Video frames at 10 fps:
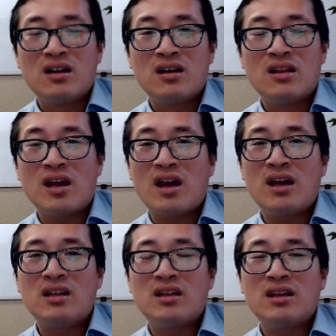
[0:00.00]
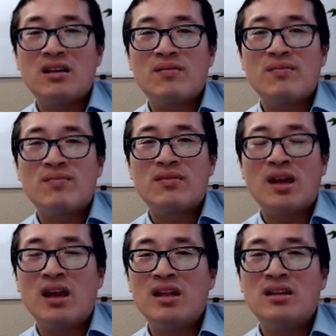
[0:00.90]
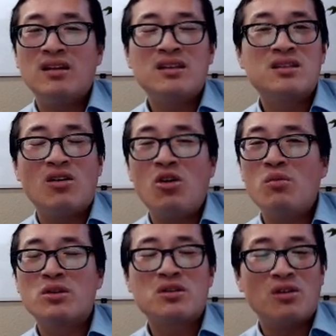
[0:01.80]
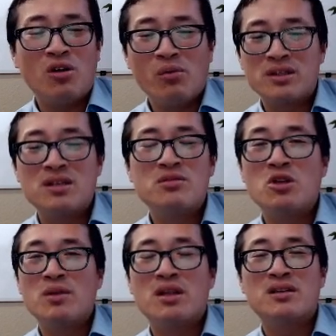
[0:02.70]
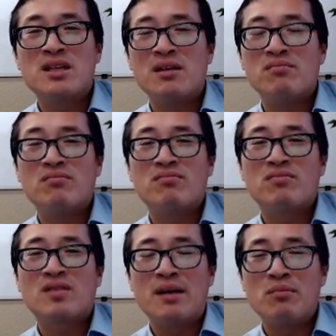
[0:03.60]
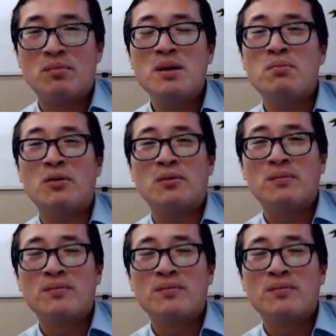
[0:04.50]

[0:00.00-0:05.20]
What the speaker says: that, and it's almost always seems to be the same type of people.